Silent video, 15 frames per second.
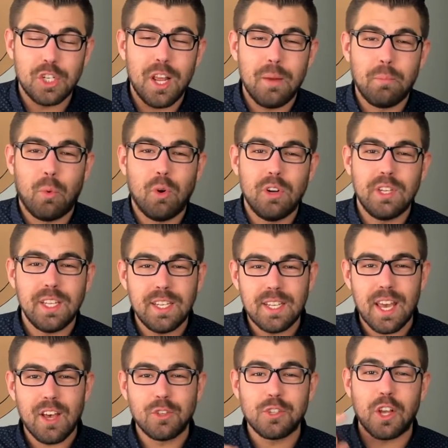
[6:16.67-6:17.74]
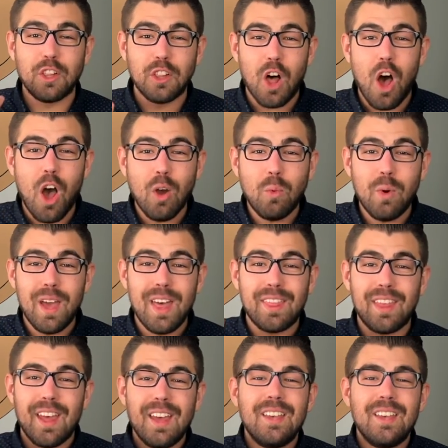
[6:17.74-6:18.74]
and more details along with